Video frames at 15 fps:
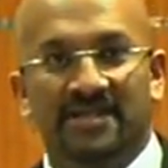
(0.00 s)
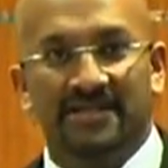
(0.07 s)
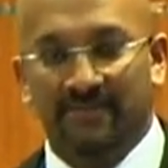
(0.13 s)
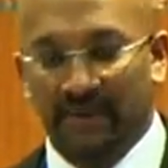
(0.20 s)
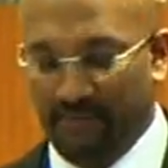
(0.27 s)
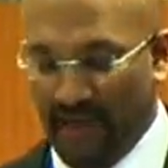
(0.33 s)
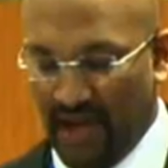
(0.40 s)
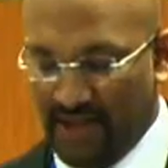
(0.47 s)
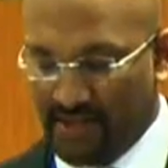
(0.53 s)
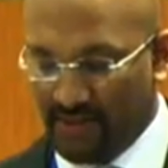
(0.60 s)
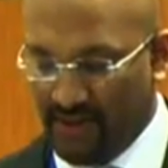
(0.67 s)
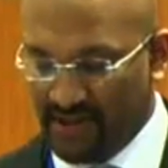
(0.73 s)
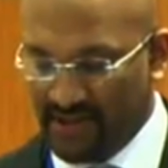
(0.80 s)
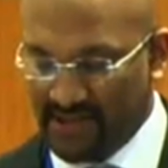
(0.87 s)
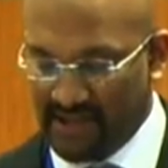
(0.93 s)
has been made
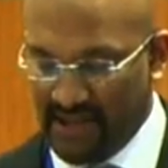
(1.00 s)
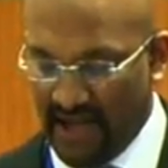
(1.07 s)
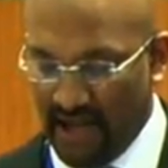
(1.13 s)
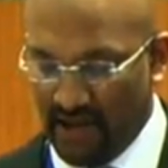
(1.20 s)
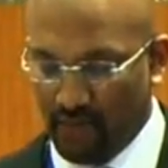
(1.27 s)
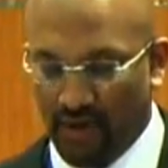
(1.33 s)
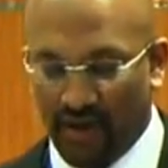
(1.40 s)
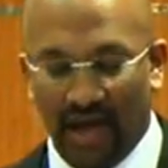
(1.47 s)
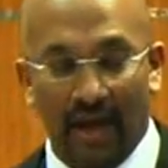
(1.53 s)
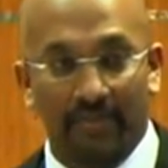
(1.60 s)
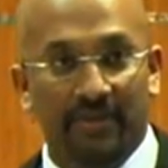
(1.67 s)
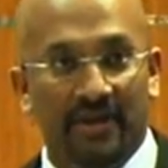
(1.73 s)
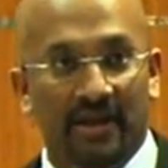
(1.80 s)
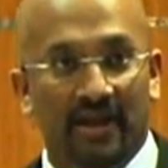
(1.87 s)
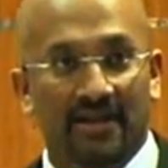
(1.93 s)
to understand what
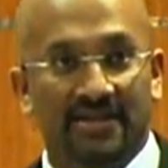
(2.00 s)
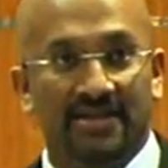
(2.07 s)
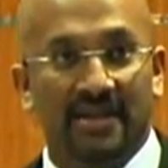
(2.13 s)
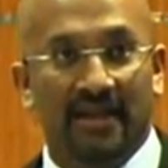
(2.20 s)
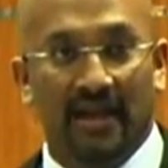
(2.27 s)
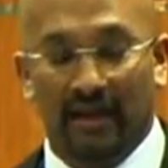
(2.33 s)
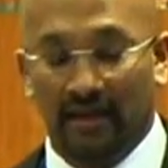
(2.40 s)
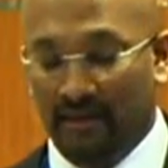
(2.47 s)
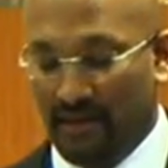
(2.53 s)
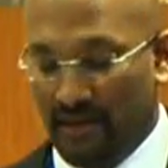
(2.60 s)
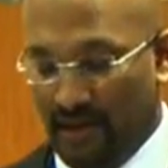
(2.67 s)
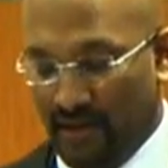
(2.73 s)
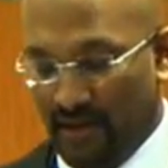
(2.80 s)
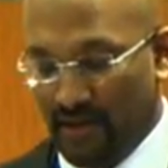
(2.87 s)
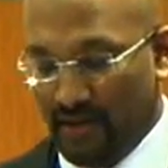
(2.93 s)
happened last year,
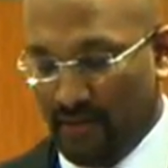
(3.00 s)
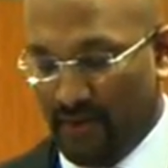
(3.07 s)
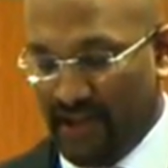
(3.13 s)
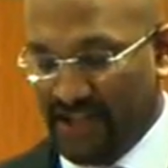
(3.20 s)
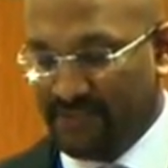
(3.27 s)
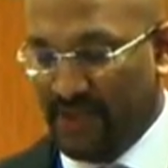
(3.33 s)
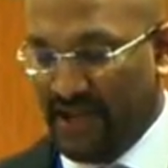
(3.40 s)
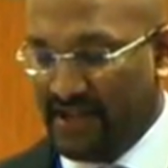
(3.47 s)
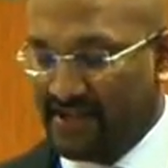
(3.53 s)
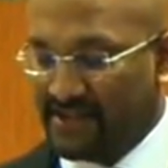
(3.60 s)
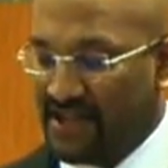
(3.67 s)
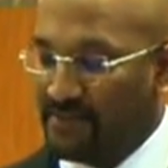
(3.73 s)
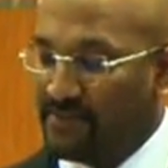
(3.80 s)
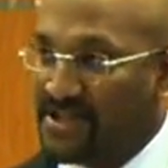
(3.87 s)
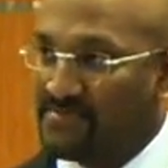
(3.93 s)
when
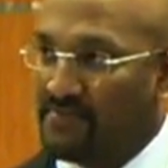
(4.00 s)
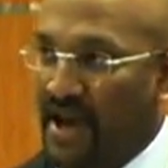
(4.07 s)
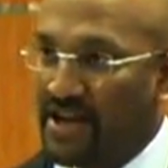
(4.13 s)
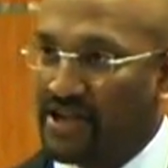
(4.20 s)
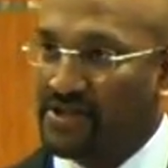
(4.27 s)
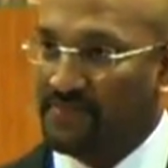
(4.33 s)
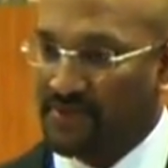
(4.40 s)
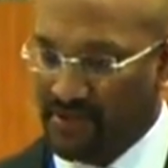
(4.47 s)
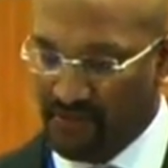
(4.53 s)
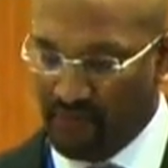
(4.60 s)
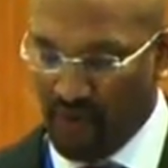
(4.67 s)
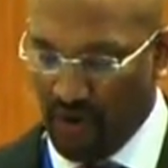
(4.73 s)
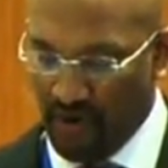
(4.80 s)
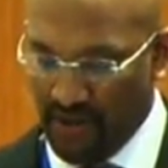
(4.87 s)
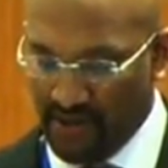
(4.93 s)
expediency and mismanagement
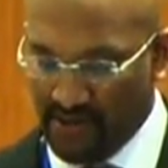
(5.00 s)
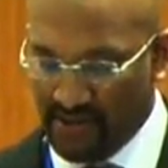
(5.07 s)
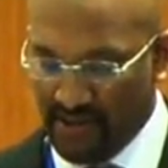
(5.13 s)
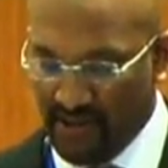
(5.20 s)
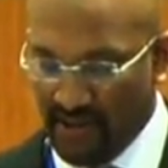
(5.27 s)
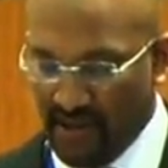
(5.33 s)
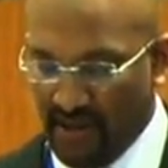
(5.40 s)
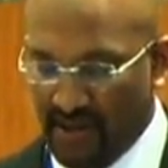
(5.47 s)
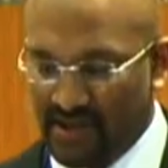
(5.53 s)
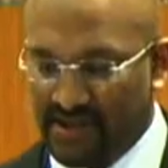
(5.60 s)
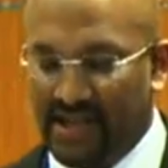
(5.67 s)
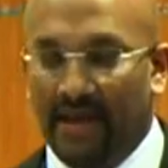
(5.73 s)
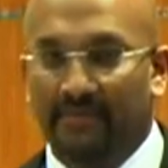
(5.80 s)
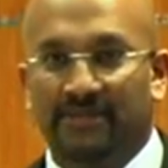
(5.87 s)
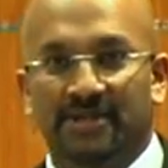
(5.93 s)
ruined an
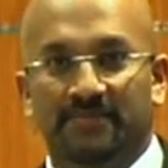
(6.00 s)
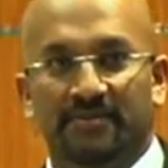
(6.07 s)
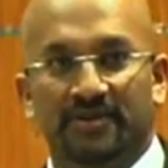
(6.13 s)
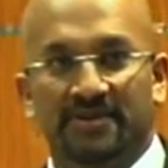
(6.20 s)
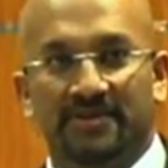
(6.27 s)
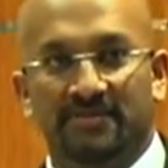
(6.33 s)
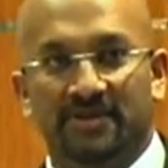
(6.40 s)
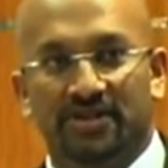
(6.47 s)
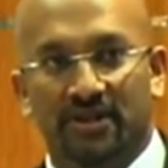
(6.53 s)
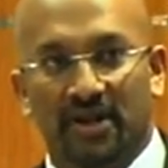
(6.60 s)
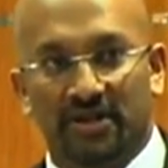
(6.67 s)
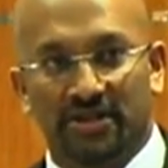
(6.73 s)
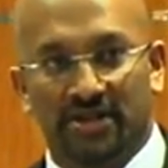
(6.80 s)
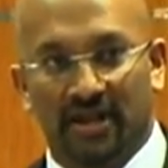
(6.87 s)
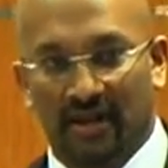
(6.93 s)
attempt to put some
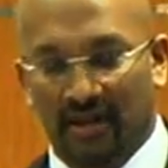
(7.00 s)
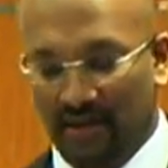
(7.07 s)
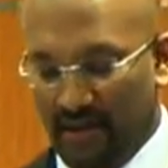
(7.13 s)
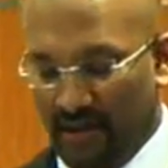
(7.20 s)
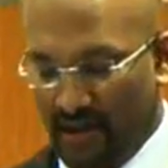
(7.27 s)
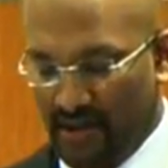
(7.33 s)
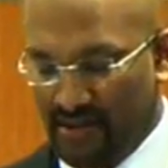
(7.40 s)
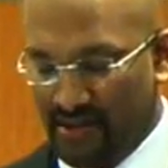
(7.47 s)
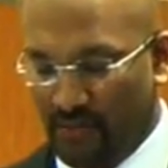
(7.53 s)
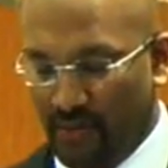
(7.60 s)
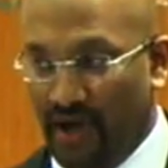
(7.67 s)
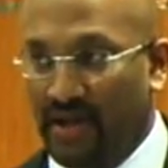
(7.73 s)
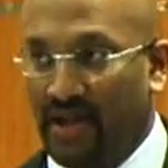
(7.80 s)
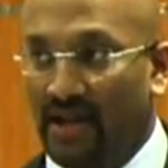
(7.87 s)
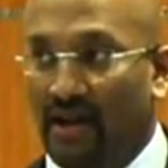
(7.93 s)
structure into the
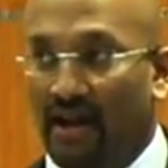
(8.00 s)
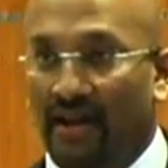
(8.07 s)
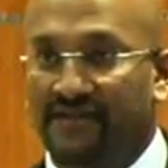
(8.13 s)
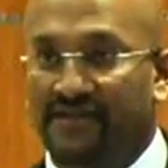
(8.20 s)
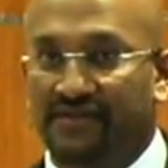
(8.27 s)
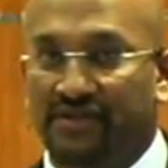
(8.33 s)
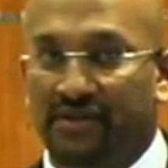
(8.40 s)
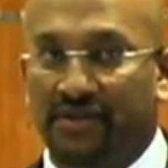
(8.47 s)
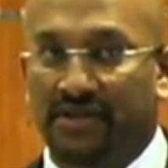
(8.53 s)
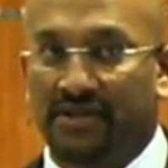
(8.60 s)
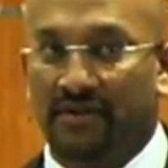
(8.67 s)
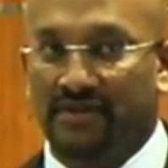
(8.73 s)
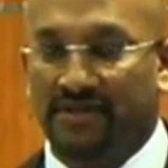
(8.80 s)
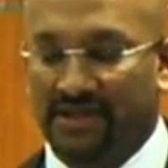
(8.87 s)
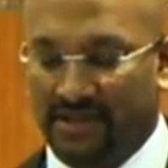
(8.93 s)
working lives of junior
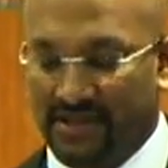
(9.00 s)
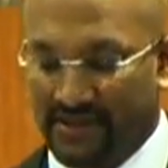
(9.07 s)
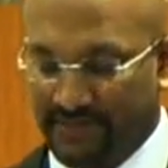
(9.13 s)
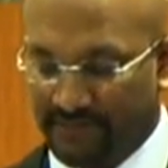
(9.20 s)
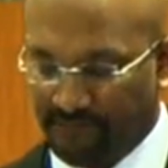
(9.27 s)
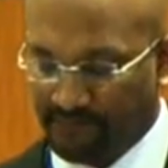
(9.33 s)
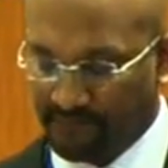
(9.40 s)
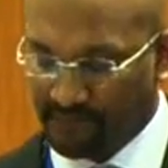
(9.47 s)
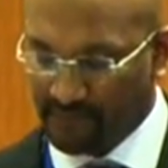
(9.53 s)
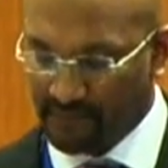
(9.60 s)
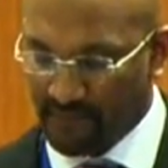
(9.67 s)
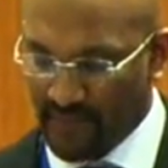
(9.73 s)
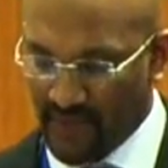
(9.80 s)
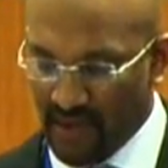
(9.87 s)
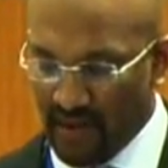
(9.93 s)
doctors.
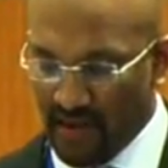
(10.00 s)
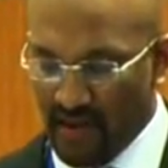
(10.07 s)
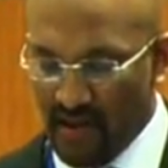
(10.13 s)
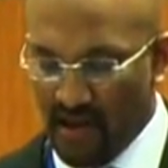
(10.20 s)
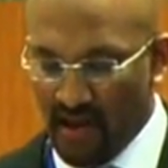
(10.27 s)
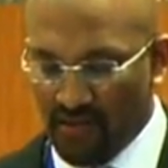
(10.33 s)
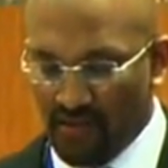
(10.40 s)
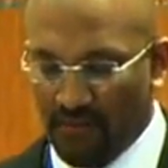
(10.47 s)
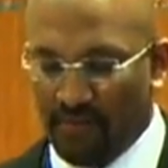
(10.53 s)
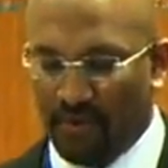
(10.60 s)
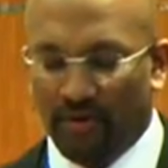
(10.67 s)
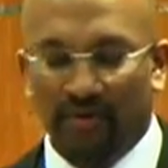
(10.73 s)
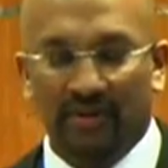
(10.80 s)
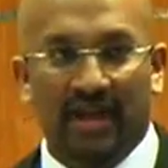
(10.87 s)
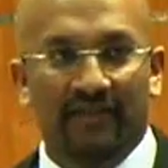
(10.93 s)
The
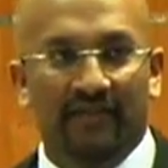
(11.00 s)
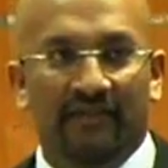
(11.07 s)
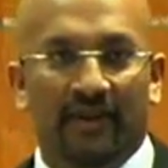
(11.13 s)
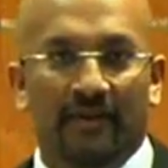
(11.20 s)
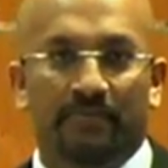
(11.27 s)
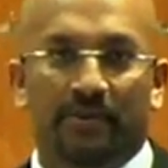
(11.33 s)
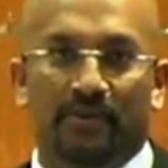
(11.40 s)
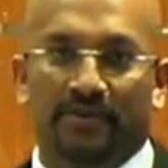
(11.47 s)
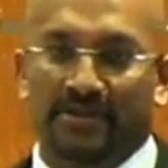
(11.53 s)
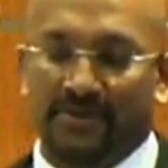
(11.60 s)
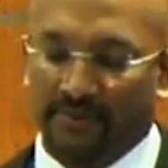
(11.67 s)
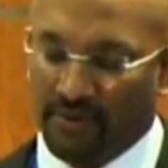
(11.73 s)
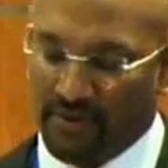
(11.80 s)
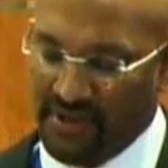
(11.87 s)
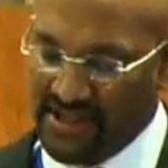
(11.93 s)
report gave a very
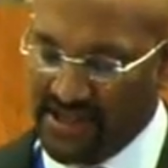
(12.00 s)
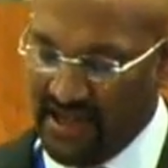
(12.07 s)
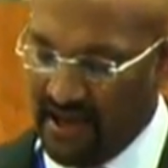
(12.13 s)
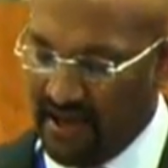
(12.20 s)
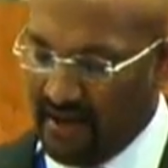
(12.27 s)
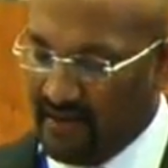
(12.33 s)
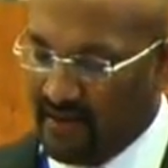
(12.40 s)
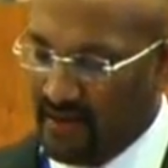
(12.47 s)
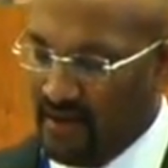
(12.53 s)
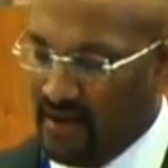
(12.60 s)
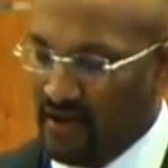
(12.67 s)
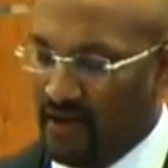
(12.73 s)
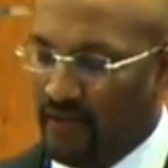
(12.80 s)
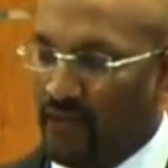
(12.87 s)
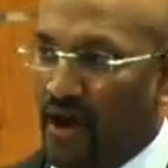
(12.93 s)
plausible critique
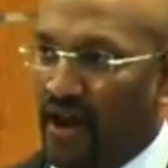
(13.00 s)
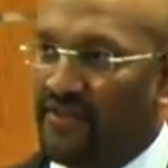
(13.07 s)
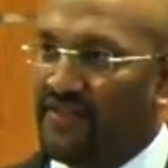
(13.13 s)
of why